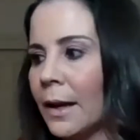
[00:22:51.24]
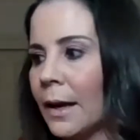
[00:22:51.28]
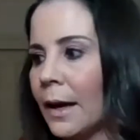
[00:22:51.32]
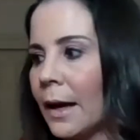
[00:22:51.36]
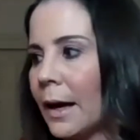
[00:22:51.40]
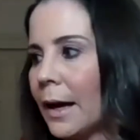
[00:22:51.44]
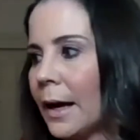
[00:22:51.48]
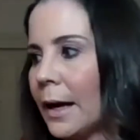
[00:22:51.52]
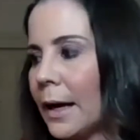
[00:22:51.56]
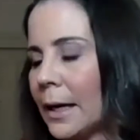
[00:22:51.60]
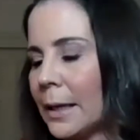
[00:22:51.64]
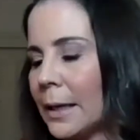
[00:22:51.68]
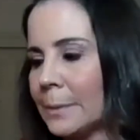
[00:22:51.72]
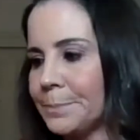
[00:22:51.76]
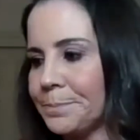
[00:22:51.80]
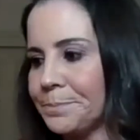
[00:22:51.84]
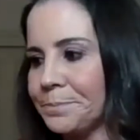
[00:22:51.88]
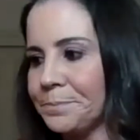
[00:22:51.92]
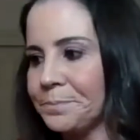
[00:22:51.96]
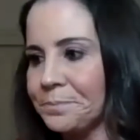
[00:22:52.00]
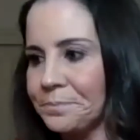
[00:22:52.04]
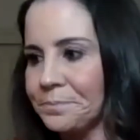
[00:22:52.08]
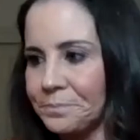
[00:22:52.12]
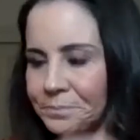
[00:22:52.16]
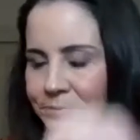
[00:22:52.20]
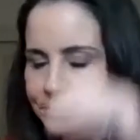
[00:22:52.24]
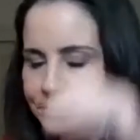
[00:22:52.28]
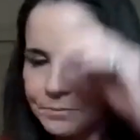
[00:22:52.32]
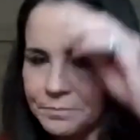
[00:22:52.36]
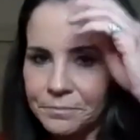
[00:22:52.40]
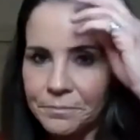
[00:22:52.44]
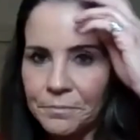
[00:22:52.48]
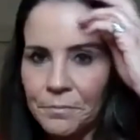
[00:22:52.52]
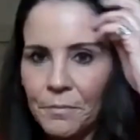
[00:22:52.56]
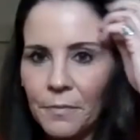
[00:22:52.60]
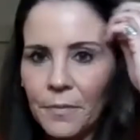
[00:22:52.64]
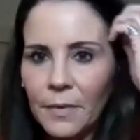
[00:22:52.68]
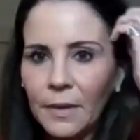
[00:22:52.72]
And
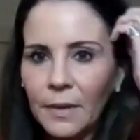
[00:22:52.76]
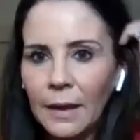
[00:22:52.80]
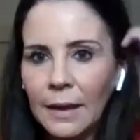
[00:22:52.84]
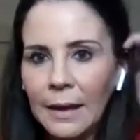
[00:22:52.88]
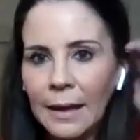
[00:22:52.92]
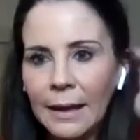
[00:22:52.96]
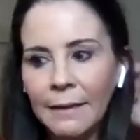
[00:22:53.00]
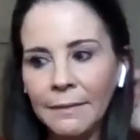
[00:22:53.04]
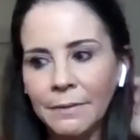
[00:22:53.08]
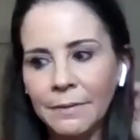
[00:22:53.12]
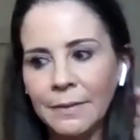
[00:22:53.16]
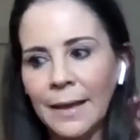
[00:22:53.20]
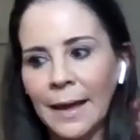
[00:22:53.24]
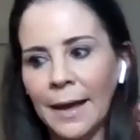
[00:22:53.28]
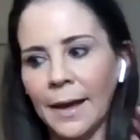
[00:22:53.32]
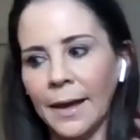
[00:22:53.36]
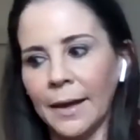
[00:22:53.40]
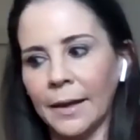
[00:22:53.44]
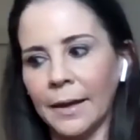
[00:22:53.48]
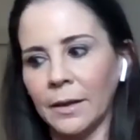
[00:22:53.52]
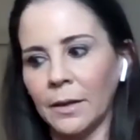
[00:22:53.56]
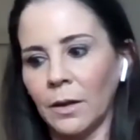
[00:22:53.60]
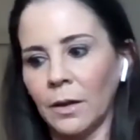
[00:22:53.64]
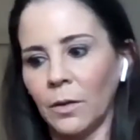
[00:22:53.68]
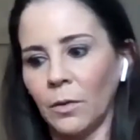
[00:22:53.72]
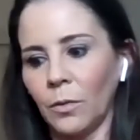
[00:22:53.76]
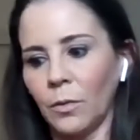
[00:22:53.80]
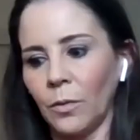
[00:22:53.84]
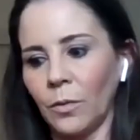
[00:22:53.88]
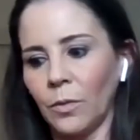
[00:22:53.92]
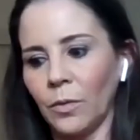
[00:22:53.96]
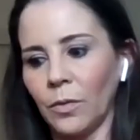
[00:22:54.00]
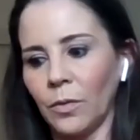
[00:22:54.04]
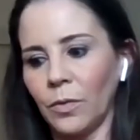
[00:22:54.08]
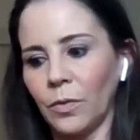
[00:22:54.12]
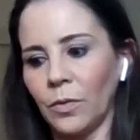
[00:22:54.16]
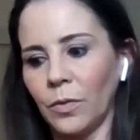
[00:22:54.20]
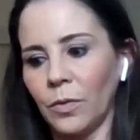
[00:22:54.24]
then
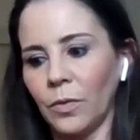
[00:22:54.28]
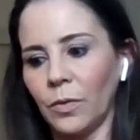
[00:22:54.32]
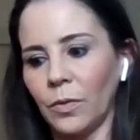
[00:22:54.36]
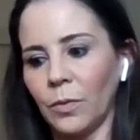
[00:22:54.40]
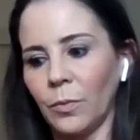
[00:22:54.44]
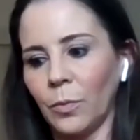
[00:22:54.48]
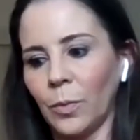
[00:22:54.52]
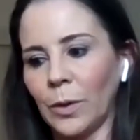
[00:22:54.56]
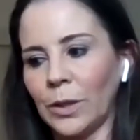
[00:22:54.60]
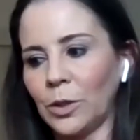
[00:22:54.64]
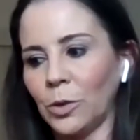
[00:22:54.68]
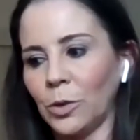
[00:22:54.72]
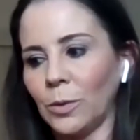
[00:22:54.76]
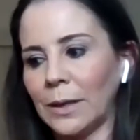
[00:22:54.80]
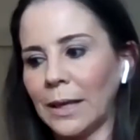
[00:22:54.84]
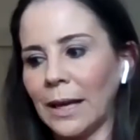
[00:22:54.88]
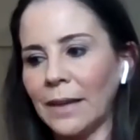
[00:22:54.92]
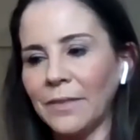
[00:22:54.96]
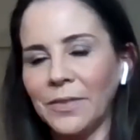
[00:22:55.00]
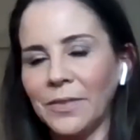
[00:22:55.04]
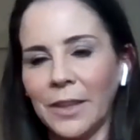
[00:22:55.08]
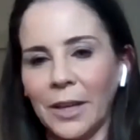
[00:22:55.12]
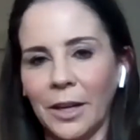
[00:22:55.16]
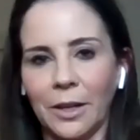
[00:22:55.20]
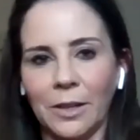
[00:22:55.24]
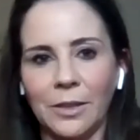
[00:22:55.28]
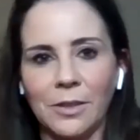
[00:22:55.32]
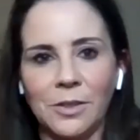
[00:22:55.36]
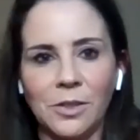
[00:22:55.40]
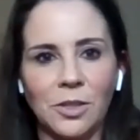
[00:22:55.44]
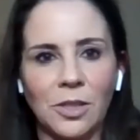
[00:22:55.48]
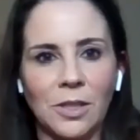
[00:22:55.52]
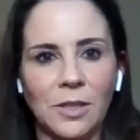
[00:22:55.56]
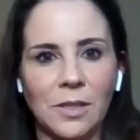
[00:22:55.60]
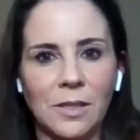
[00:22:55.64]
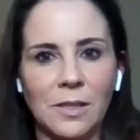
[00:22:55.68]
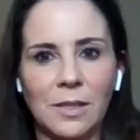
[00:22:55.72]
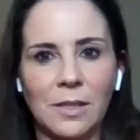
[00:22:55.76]
when you get there, it's
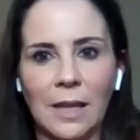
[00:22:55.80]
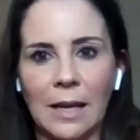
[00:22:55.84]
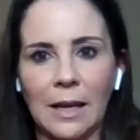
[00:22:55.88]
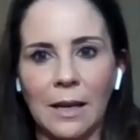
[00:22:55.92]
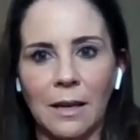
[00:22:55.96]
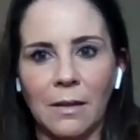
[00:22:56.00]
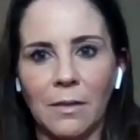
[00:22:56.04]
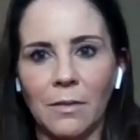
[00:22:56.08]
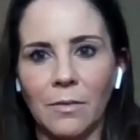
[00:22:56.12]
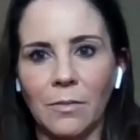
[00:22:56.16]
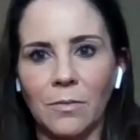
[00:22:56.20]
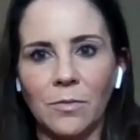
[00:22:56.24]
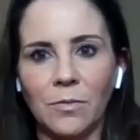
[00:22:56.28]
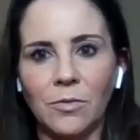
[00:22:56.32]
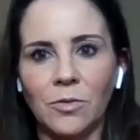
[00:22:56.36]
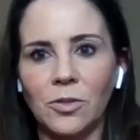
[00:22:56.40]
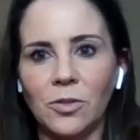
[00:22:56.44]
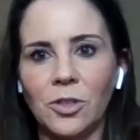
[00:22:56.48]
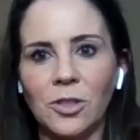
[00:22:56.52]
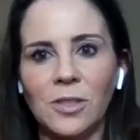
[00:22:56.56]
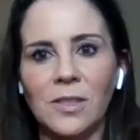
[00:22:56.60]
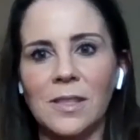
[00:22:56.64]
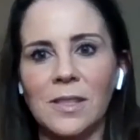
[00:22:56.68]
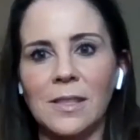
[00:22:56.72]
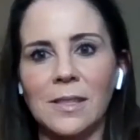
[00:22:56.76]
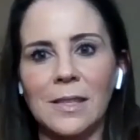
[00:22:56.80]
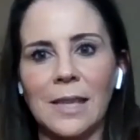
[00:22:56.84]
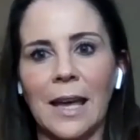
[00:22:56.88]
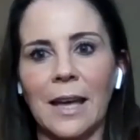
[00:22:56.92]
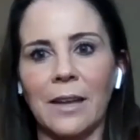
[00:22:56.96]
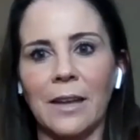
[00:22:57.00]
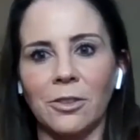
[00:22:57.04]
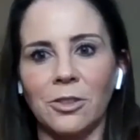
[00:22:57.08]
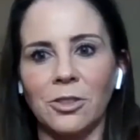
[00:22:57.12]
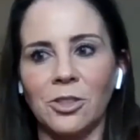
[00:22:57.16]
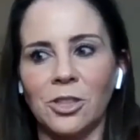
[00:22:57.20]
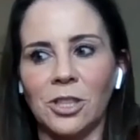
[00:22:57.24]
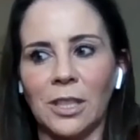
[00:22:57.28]
just this
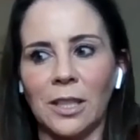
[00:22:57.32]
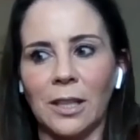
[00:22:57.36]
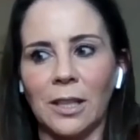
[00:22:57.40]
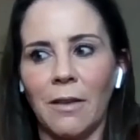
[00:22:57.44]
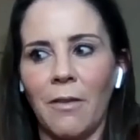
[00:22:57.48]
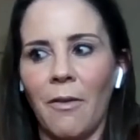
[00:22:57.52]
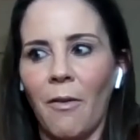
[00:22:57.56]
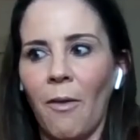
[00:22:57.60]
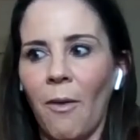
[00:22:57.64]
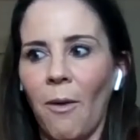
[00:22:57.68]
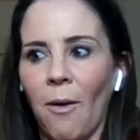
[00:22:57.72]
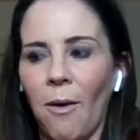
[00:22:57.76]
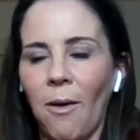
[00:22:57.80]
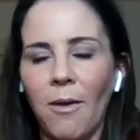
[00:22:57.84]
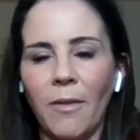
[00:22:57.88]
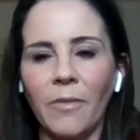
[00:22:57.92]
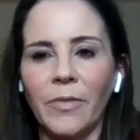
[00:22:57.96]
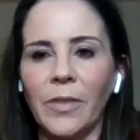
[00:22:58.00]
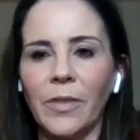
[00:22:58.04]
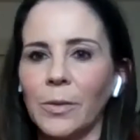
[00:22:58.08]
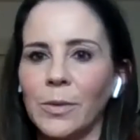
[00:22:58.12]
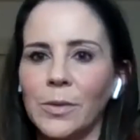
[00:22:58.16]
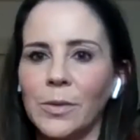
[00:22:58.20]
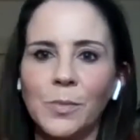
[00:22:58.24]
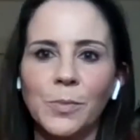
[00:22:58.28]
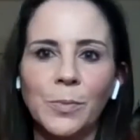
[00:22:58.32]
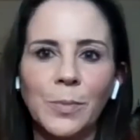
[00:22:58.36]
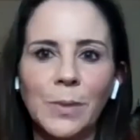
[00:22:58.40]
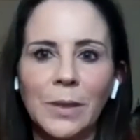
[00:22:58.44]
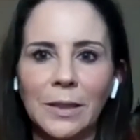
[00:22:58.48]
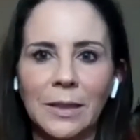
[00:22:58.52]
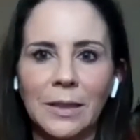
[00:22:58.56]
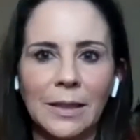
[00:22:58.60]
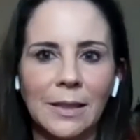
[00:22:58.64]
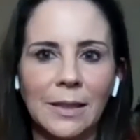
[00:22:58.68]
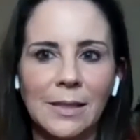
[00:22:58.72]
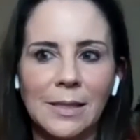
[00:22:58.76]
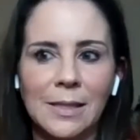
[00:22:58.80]
energy that was
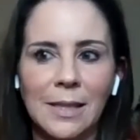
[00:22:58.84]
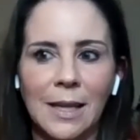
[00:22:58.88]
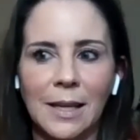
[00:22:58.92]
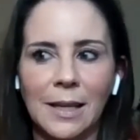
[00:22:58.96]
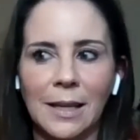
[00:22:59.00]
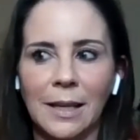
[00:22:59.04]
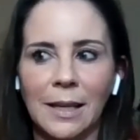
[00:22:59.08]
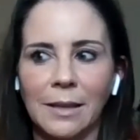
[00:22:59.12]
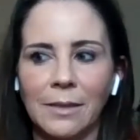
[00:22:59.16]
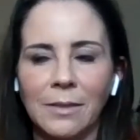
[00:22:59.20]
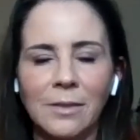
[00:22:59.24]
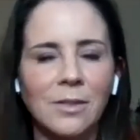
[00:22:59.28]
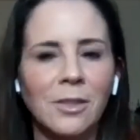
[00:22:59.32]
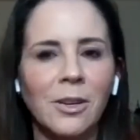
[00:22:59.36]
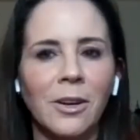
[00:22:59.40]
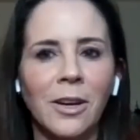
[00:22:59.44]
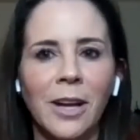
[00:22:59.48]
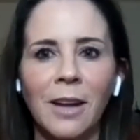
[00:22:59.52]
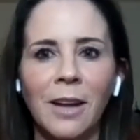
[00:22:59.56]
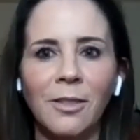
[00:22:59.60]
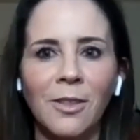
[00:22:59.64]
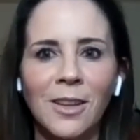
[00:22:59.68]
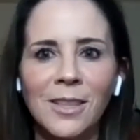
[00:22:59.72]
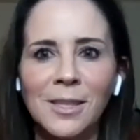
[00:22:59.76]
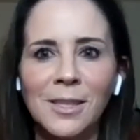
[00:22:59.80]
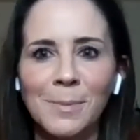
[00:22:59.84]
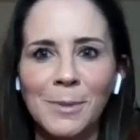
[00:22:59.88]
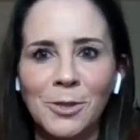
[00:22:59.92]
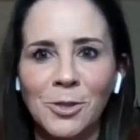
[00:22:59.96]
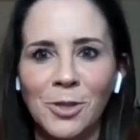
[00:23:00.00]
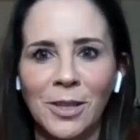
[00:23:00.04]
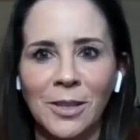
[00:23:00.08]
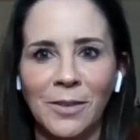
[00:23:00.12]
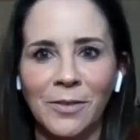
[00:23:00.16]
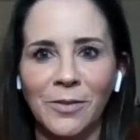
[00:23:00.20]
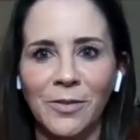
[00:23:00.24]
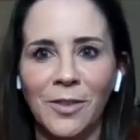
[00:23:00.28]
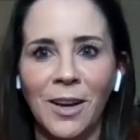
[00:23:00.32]
really exciting. Sorry, I lost my
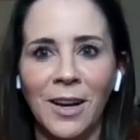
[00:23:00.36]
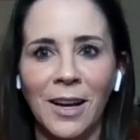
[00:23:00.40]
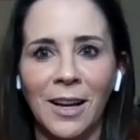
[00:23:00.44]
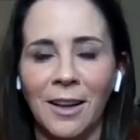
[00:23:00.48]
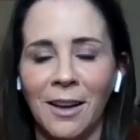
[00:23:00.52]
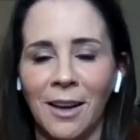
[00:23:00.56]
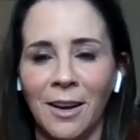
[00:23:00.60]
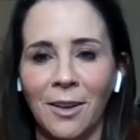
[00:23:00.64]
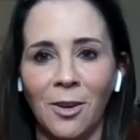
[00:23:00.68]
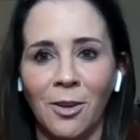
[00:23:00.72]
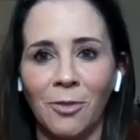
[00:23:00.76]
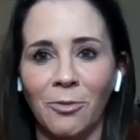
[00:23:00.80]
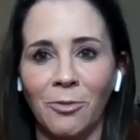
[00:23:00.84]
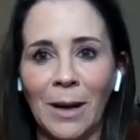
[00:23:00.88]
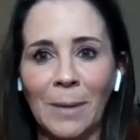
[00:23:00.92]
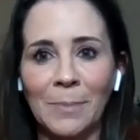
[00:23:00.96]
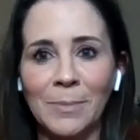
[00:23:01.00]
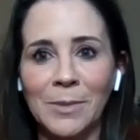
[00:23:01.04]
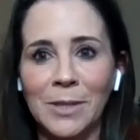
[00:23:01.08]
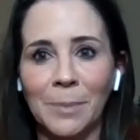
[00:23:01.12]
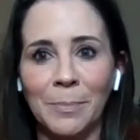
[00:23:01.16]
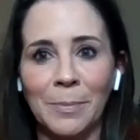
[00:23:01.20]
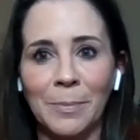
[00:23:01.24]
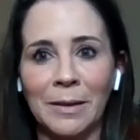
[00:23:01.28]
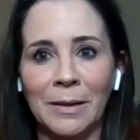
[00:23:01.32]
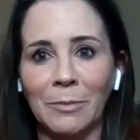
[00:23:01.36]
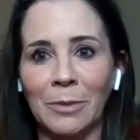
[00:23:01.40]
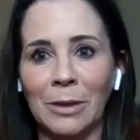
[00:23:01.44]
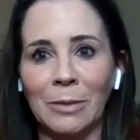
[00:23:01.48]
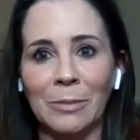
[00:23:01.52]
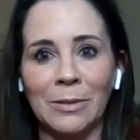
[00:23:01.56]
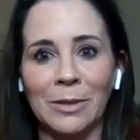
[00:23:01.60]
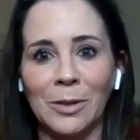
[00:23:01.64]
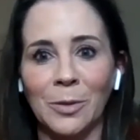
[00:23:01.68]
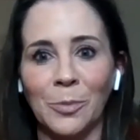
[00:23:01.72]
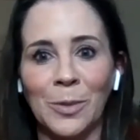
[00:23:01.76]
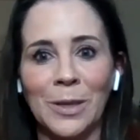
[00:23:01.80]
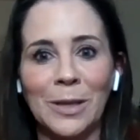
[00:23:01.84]
train of thought. I got all wrapped up in
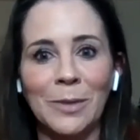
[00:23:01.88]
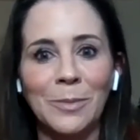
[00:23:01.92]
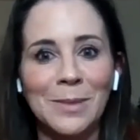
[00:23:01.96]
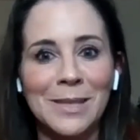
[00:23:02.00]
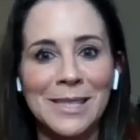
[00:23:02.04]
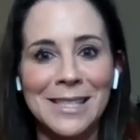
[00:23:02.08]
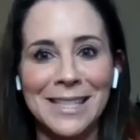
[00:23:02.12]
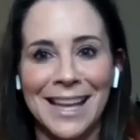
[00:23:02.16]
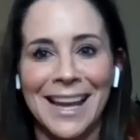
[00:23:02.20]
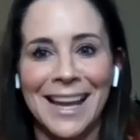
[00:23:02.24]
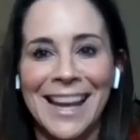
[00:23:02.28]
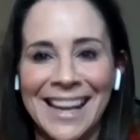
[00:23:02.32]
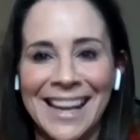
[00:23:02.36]
what the week was like.